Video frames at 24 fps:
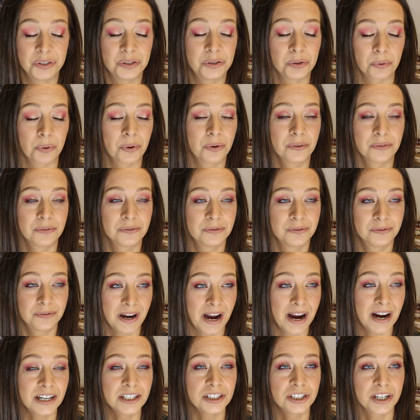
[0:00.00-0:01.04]
drawer of
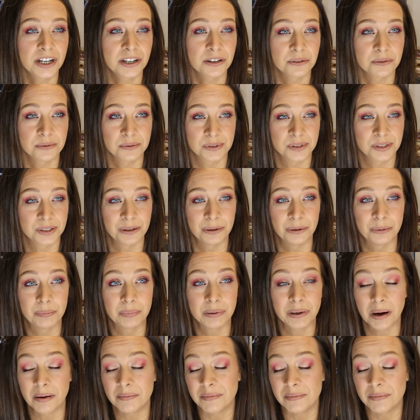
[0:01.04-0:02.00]
eyeshadow soup.